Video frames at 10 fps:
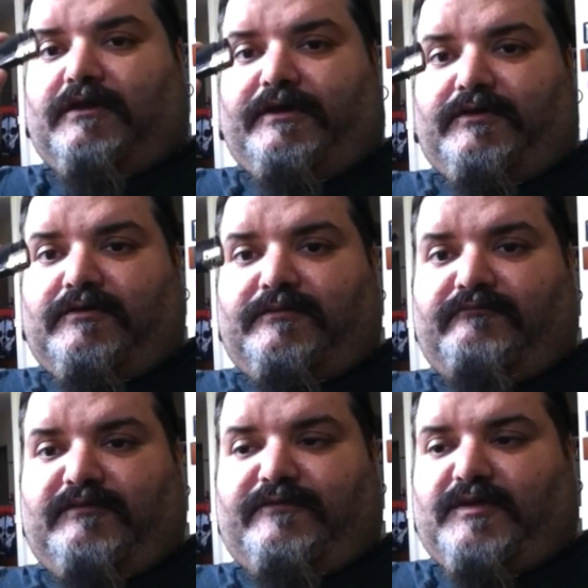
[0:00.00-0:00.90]
Lighter,
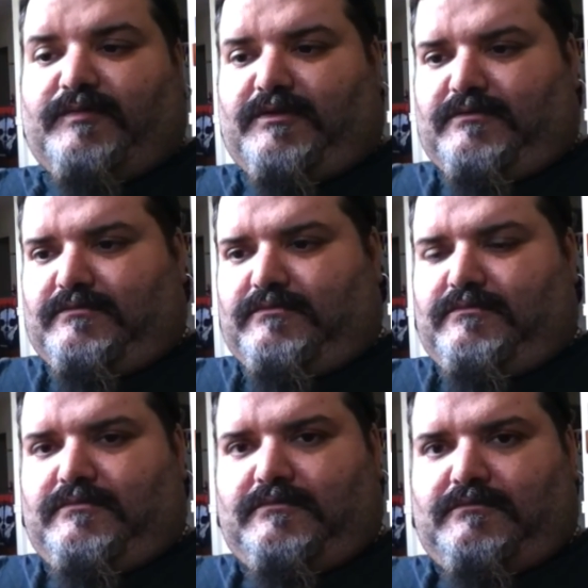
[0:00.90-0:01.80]
refillable,
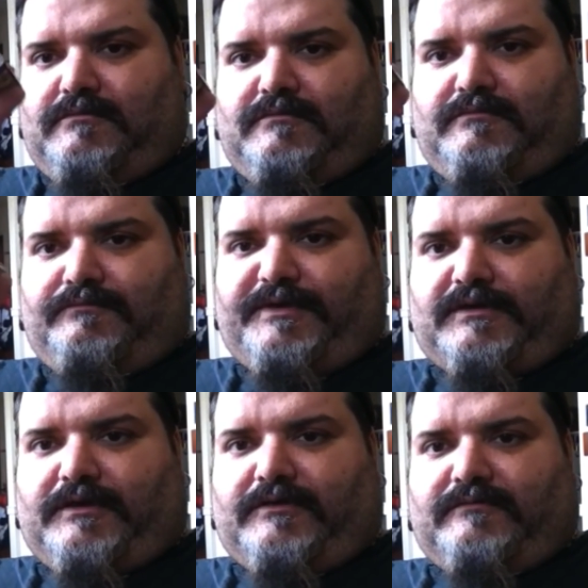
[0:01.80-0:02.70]

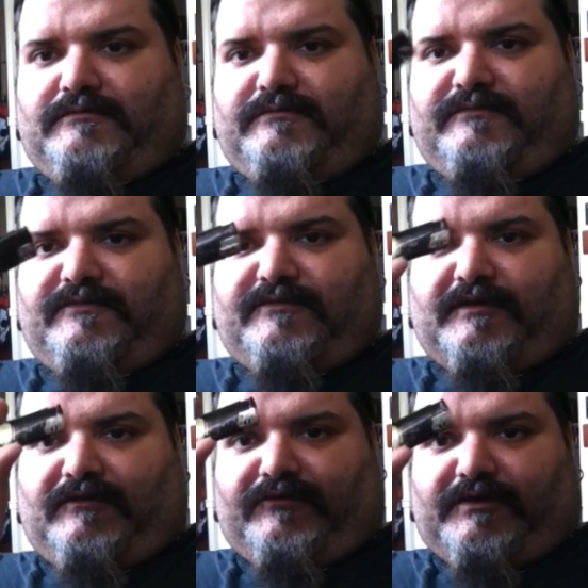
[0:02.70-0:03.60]
thick lighter,
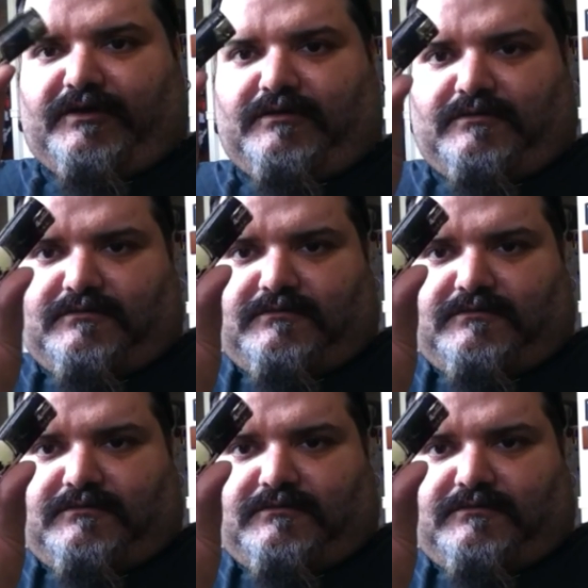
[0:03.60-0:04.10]
skulls on it.